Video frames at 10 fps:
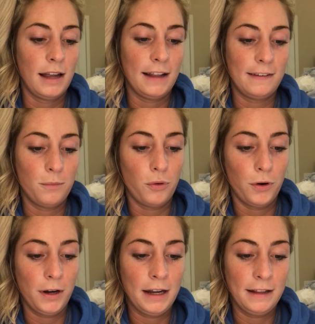It's
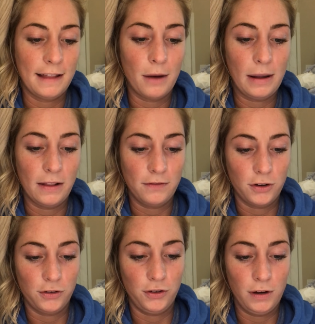important that we lift
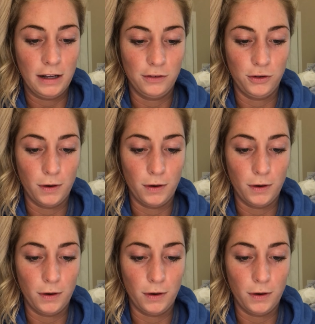our students to